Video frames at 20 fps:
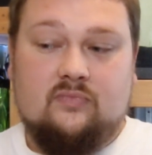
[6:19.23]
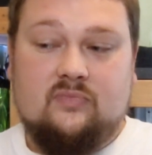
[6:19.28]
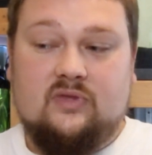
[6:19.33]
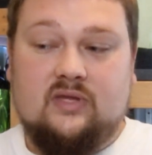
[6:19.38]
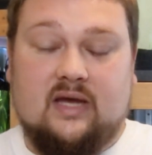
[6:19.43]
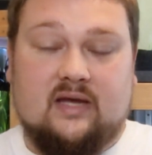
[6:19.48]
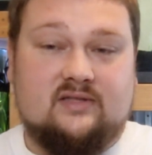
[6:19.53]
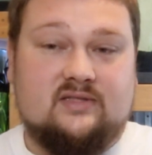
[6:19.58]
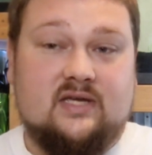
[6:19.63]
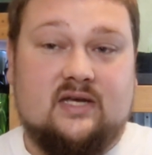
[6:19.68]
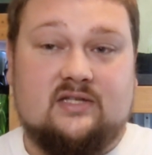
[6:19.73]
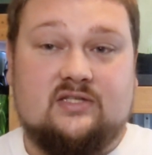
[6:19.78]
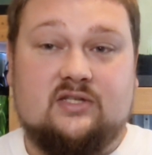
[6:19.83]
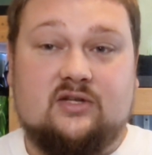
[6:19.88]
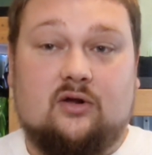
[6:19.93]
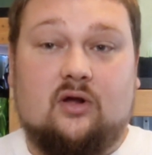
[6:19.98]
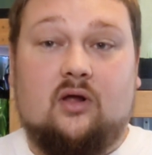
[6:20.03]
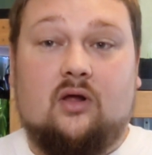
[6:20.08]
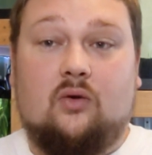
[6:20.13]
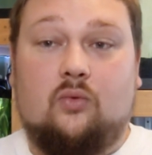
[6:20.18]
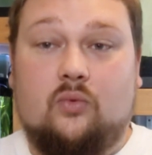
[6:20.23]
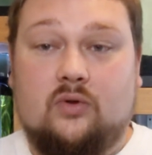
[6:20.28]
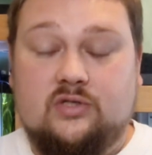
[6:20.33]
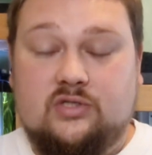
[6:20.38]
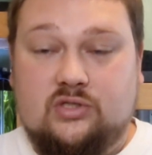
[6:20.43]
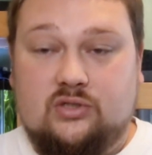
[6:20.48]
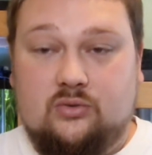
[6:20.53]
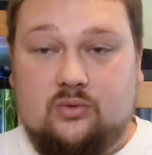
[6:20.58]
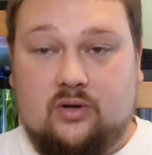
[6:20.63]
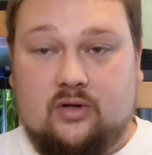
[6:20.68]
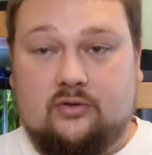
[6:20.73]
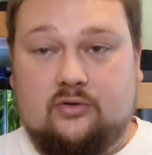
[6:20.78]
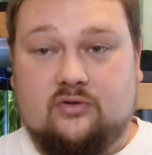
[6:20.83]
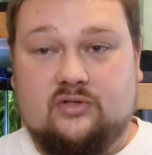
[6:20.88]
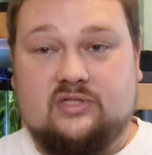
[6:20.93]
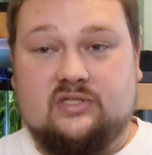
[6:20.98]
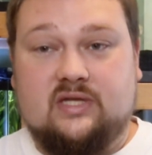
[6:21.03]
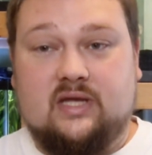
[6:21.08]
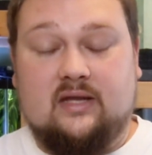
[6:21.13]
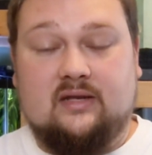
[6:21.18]
not test at all once you
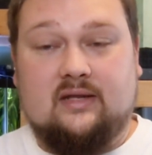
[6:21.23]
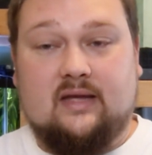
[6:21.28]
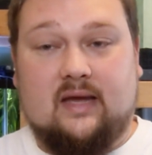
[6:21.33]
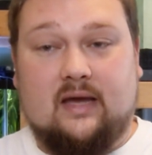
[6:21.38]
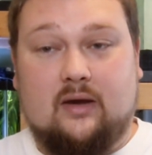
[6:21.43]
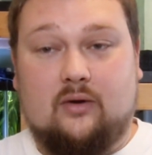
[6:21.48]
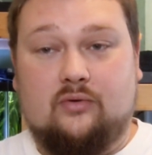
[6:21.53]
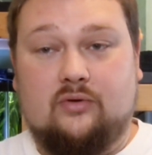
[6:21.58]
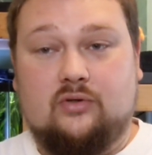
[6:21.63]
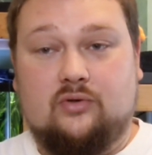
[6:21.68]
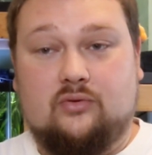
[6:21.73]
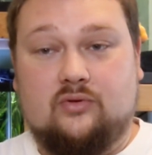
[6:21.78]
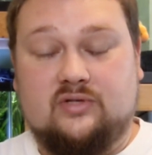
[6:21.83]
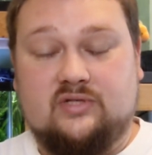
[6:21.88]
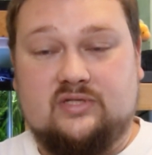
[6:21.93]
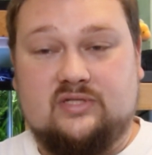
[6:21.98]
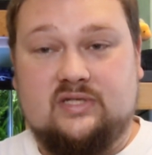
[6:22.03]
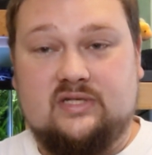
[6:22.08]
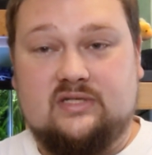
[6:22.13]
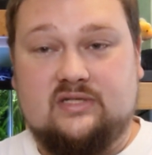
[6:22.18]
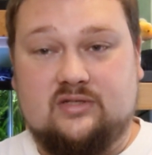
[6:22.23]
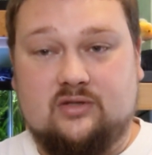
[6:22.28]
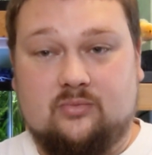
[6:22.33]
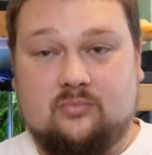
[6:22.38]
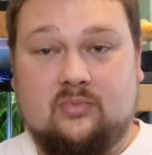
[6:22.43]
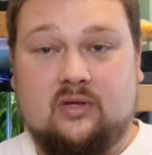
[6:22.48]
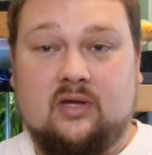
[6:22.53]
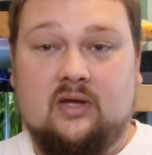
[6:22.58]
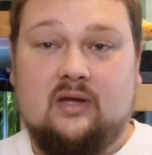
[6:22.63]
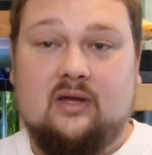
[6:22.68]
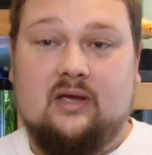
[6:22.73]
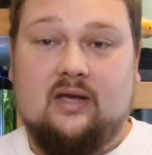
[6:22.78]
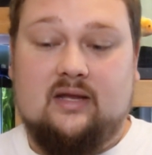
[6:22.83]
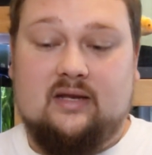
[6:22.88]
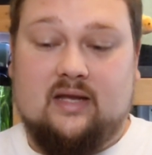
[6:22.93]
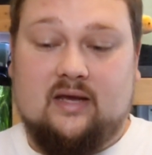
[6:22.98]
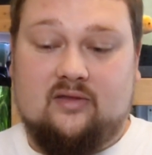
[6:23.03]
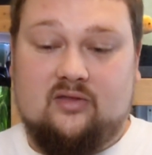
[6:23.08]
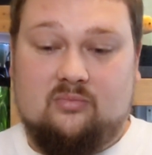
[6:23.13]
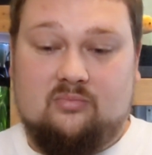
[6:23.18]
understand how your system
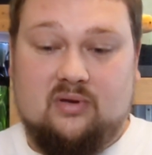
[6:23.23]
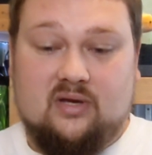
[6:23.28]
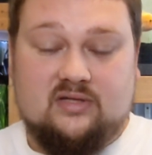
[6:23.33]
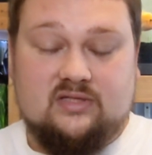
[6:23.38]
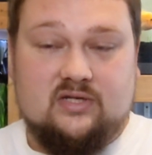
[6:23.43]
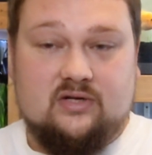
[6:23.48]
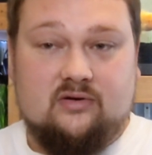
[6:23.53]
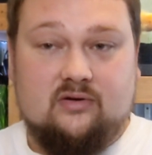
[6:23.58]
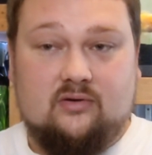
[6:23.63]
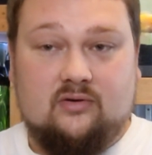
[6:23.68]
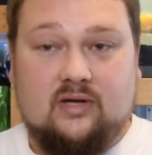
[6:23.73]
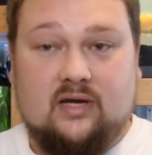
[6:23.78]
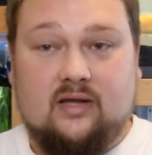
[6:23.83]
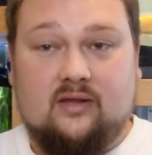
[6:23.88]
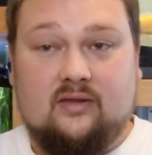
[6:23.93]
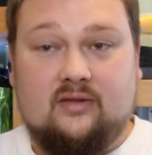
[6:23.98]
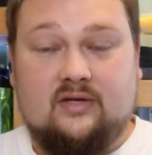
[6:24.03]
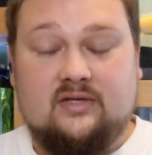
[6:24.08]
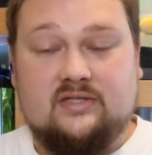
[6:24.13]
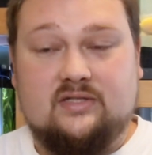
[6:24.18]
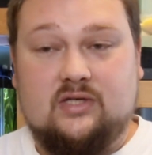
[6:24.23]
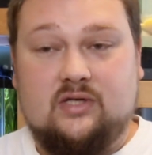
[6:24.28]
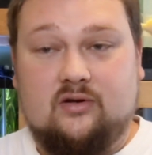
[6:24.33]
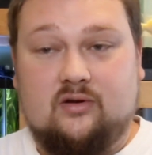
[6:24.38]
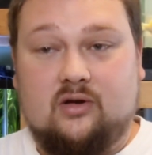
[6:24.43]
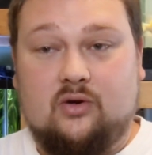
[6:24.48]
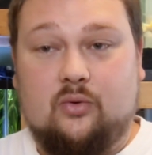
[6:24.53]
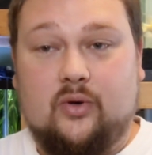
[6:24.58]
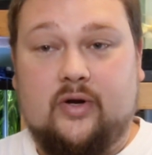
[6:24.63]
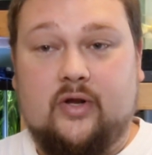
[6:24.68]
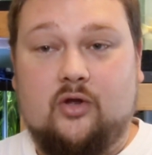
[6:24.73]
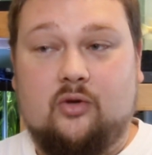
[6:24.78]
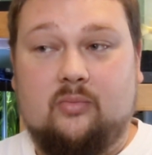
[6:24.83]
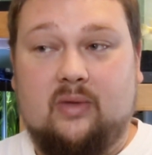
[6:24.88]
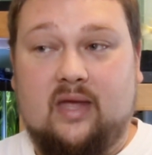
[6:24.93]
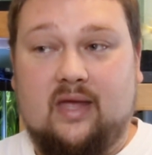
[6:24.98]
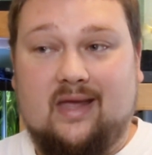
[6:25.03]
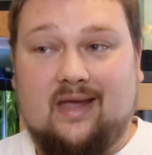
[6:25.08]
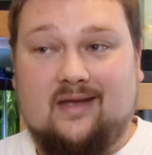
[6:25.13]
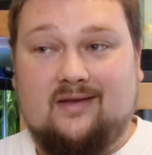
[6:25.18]
and how the bacterial colonies in your aquarium
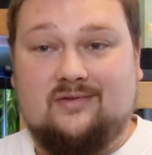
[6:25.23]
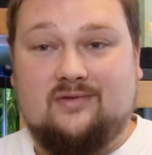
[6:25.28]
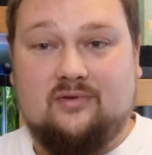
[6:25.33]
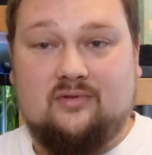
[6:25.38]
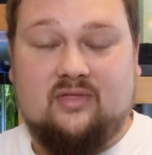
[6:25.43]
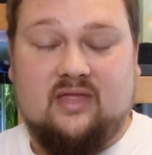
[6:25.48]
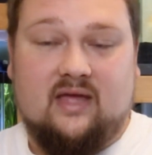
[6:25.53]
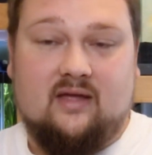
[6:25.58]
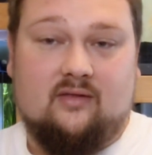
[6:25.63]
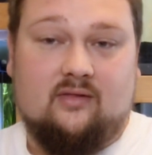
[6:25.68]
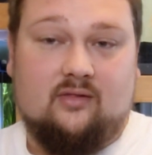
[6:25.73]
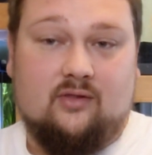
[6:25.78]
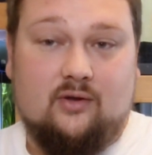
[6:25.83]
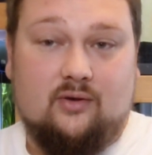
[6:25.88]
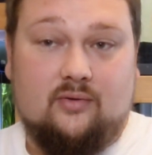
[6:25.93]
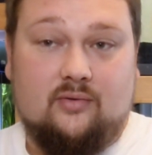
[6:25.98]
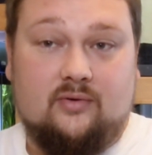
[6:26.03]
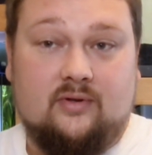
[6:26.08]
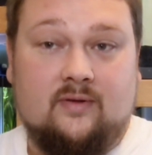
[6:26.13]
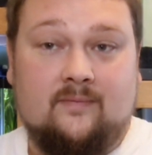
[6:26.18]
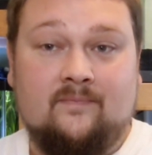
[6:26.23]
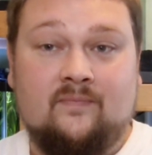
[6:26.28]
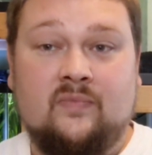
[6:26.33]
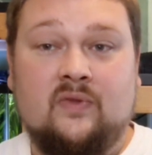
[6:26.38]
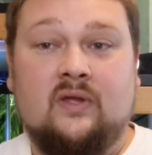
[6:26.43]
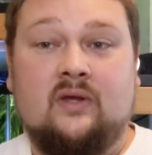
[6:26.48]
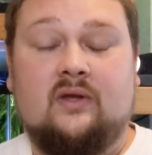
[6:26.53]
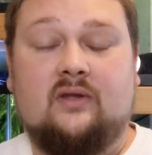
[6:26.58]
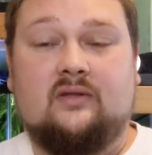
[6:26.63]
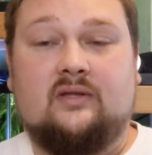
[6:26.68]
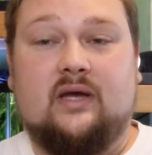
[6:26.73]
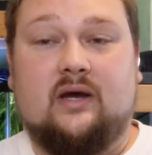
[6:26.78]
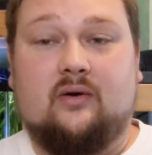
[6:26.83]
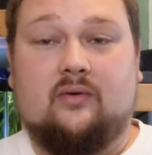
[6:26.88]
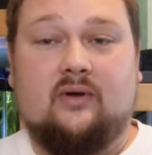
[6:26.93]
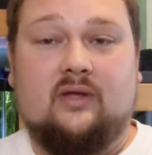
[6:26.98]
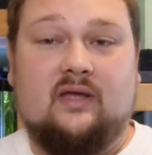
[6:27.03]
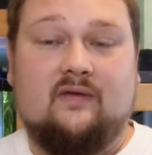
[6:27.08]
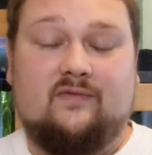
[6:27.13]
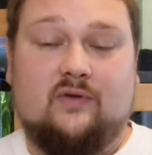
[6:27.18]
handle that load.
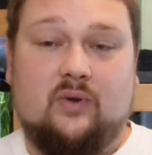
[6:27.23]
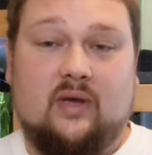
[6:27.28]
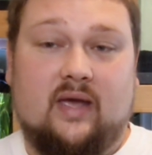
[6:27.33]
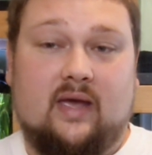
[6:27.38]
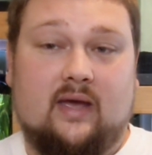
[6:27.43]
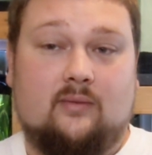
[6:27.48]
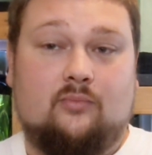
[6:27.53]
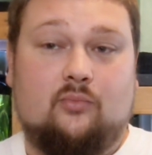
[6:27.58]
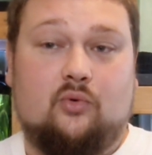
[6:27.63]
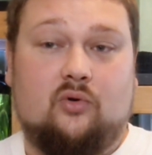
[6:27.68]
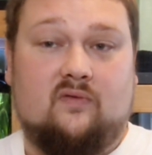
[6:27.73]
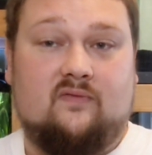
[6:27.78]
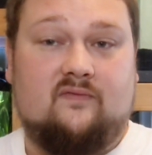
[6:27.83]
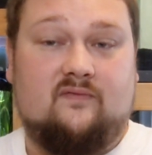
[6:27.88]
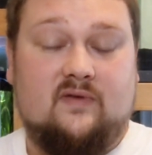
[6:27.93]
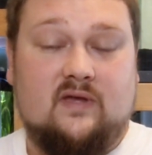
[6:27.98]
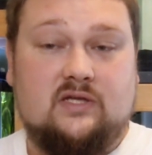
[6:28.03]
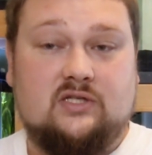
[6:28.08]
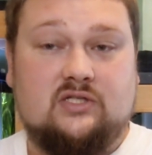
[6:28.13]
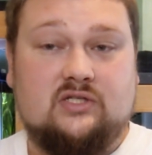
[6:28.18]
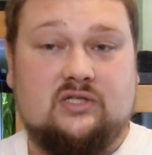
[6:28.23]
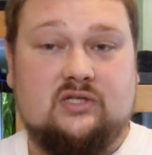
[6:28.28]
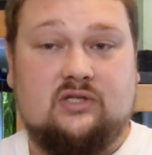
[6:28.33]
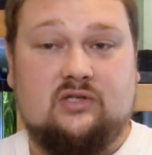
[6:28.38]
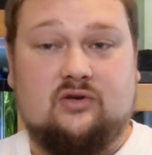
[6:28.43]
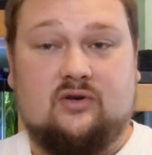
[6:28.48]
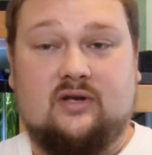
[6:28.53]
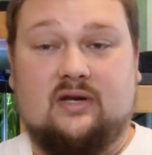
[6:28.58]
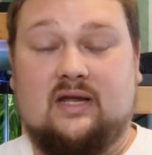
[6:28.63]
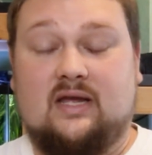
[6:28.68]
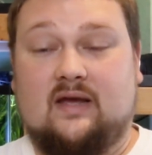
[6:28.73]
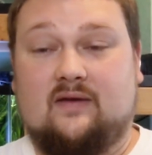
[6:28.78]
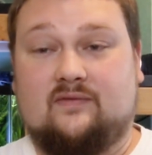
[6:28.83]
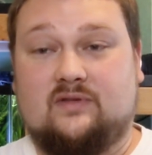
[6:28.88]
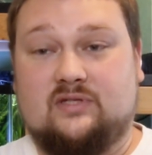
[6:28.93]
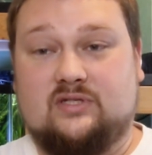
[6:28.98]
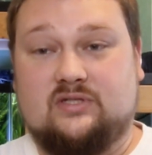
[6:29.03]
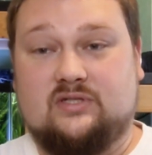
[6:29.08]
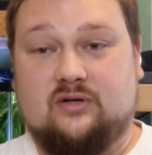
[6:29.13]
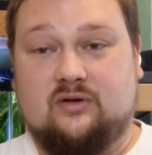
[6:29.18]
Now, if you add more fish, you're going to have
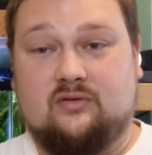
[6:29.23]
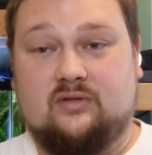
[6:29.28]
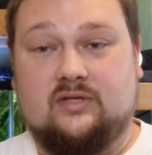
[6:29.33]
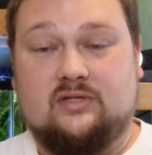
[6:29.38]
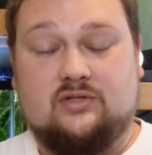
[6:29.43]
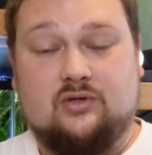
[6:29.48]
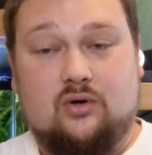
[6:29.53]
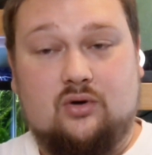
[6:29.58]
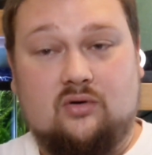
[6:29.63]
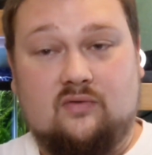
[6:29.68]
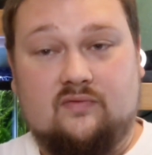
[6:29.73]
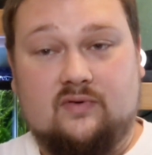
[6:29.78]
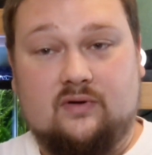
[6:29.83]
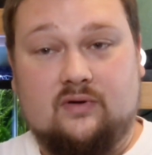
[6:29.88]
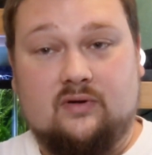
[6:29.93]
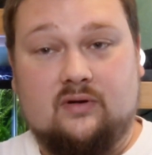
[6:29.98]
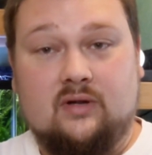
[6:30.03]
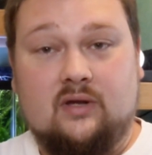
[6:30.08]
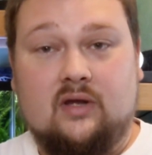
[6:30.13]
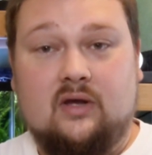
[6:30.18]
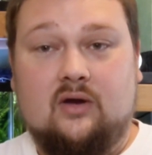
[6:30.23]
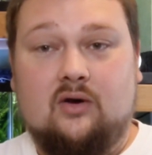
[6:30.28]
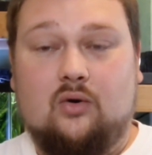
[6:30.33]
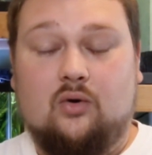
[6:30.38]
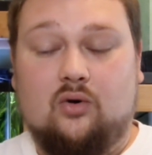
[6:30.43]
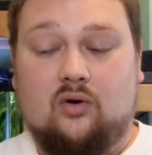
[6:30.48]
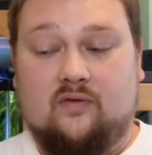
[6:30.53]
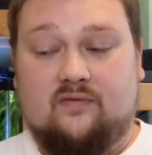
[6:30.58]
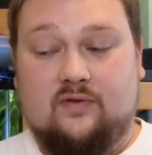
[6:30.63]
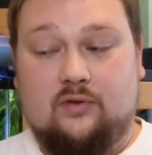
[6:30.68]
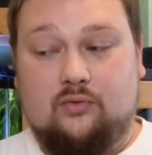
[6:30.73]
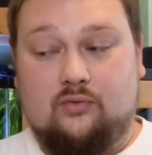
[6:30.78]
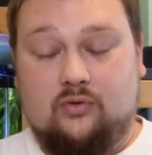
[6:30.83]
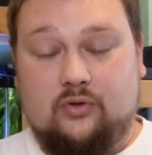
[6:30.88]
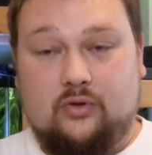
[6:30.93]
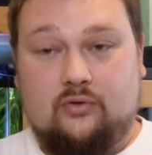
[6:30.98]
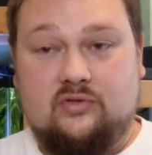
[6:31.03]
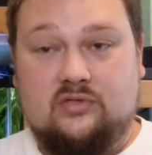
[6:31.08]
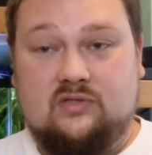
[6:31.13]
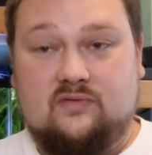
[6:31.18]
to start this over, or if you
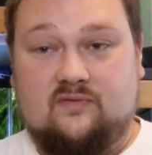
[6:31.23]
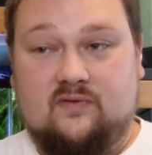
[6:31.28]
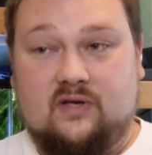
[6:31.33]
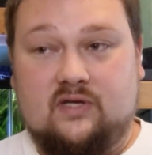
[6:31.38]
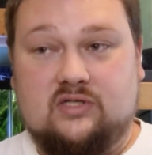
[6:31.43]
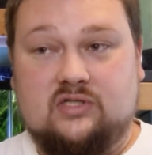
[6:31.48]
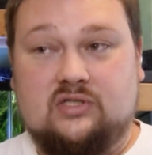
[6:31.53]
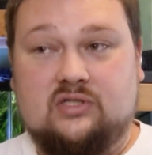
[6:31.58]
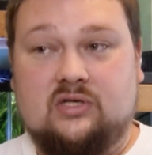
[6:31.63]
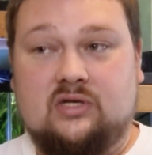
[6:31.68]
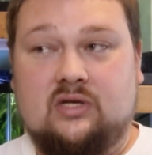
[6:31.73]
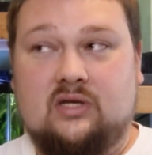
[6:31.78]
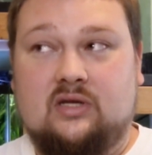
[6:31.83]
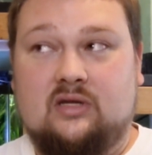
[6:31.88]
lose fish,